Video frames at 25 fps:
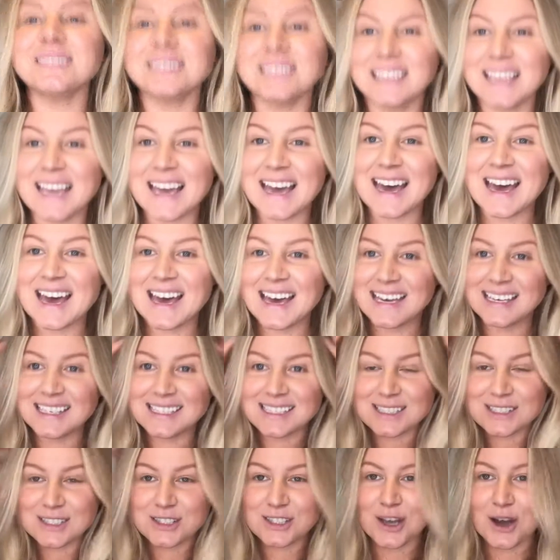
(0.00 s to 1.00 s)

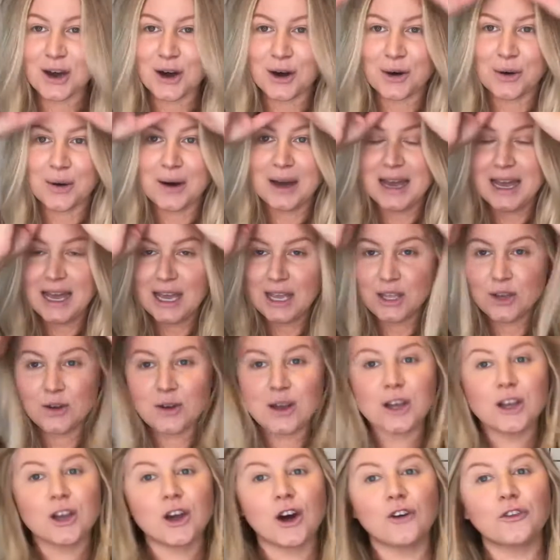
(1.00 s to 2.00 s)
Yes, so you
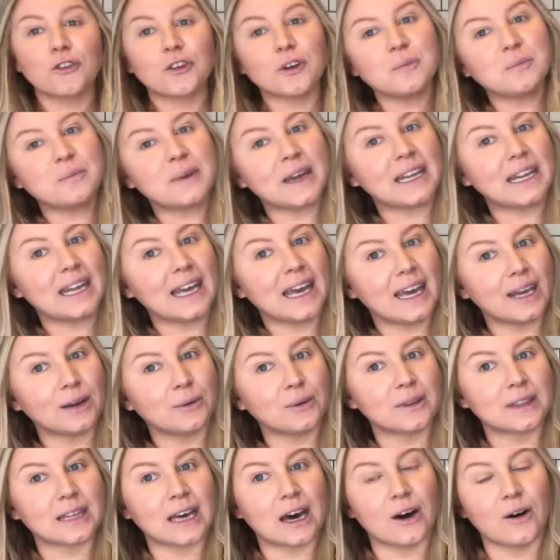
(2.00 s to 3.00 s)
can go from bedhead
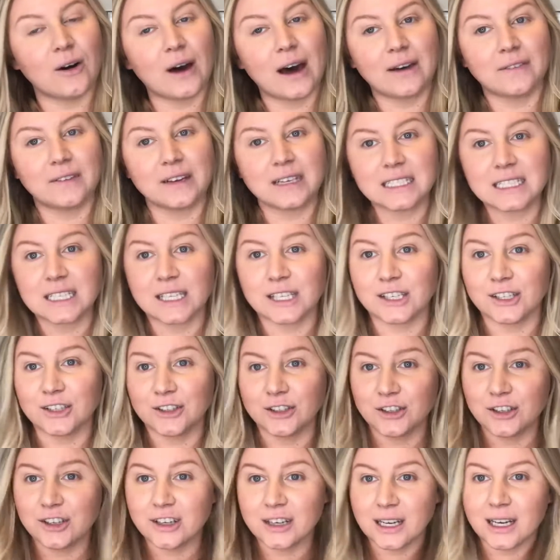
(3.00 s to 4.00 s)
without having to kill
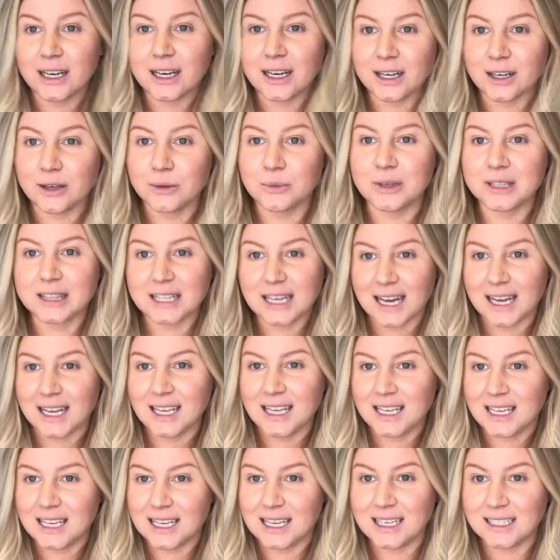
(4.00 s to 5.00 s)
your hair with high
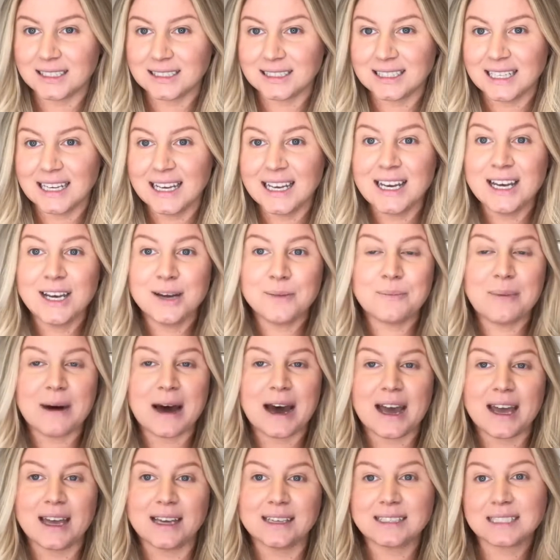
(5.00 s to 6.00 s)
heat
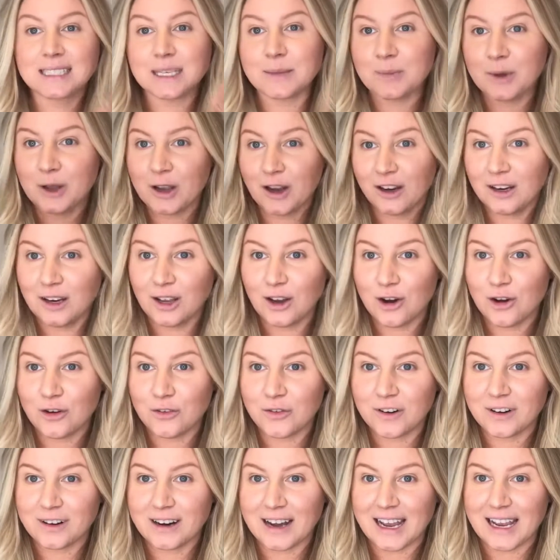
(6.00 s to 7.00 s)
by sleeping on it
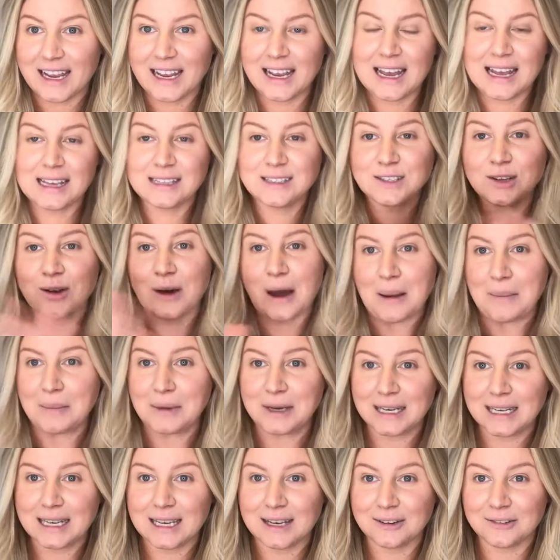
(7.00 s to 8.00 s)
overnight. And so I'm
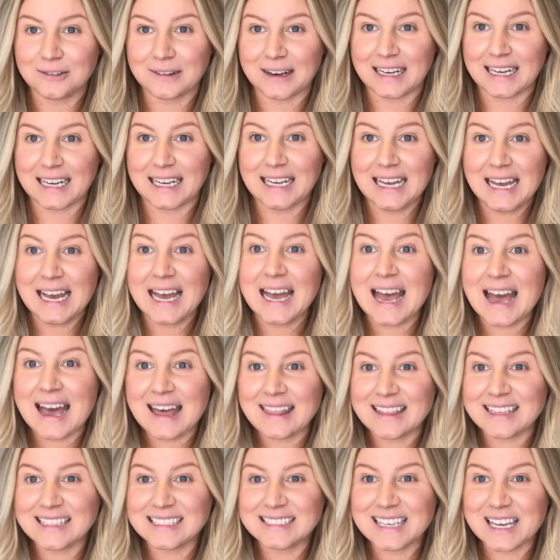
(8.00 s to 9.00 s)
gonna get ready and
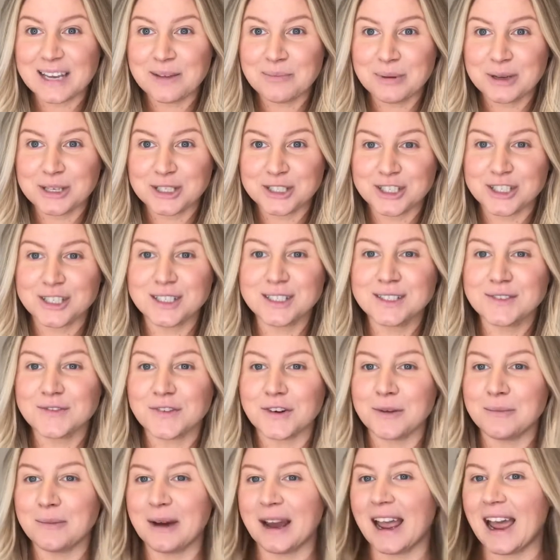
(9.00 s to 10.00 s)
then take pictures
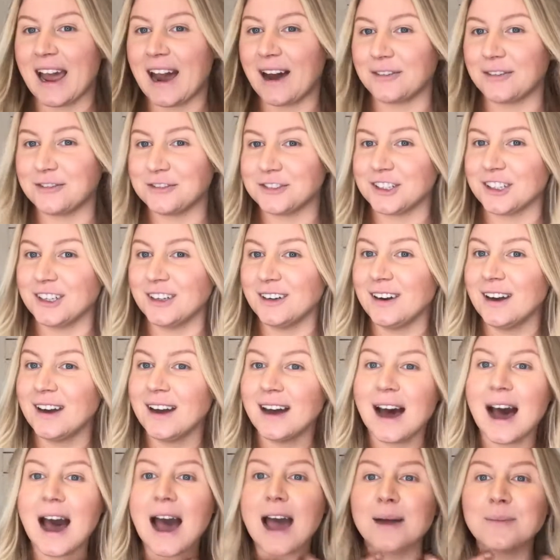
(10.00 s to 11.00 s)
for my after
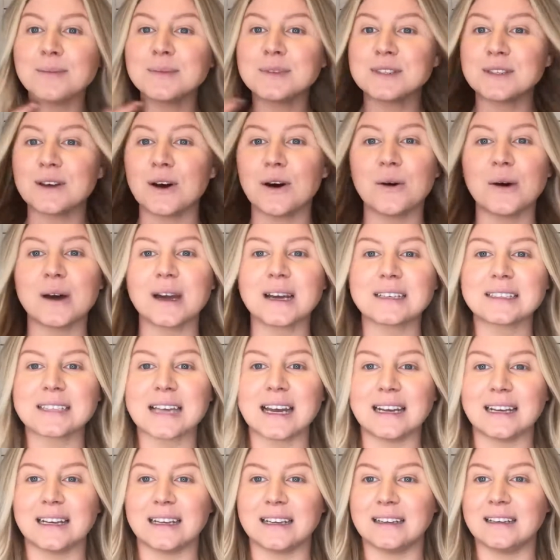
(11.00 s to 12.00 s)
I'm so
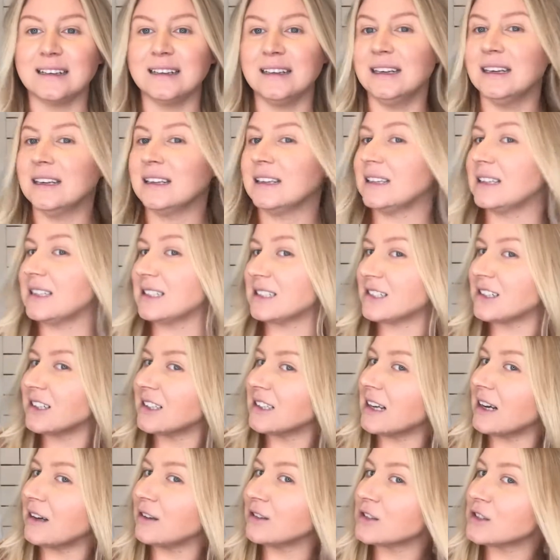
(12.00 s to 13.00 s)
excited. This turned
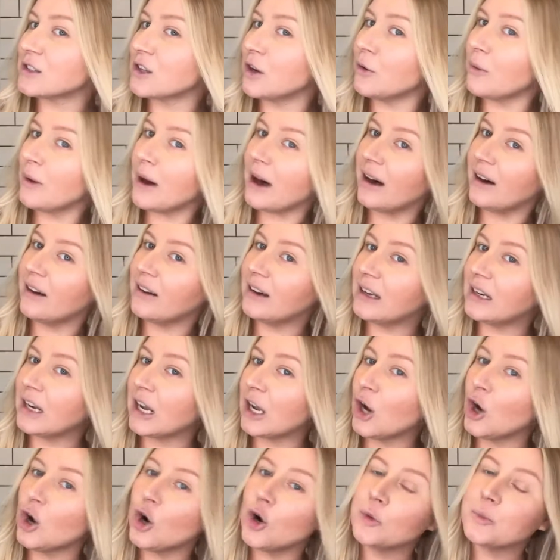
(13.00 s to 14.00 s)
out so well, and I
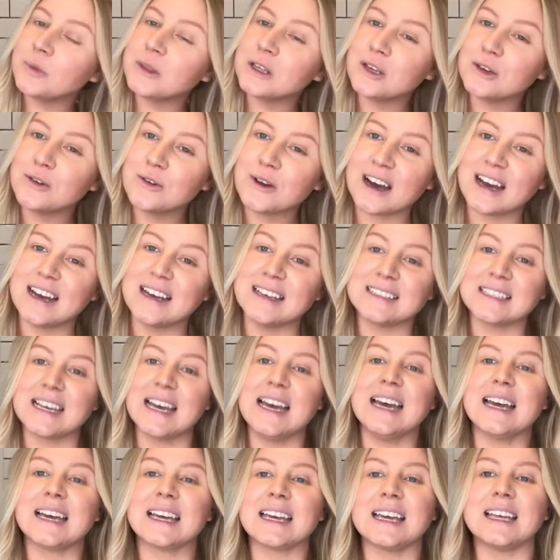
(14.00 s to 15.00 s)
hope that you guys
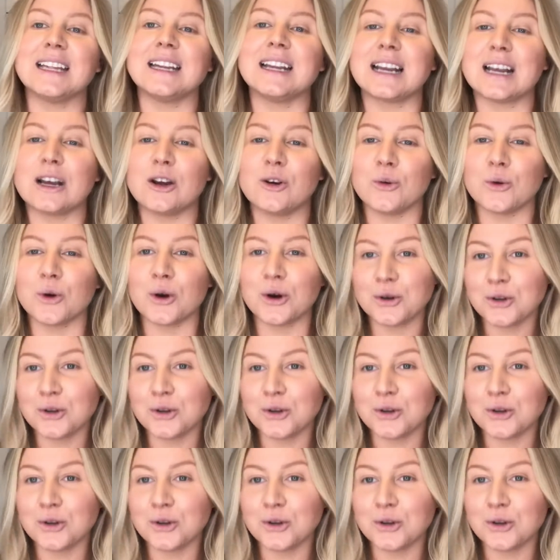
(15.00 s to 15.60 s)
can grow